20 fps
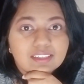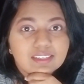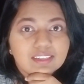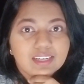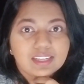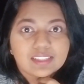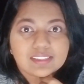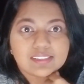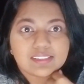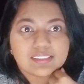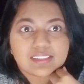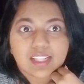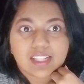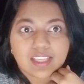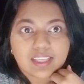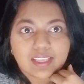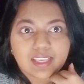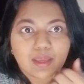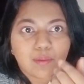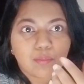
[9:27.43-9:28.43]
That's
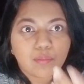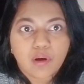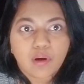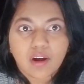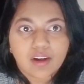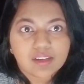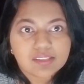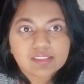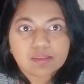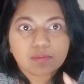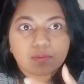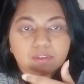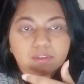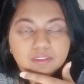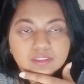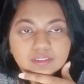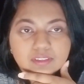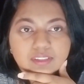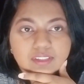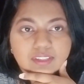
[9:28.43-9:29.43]
like
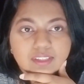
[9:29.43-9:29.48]
impossible,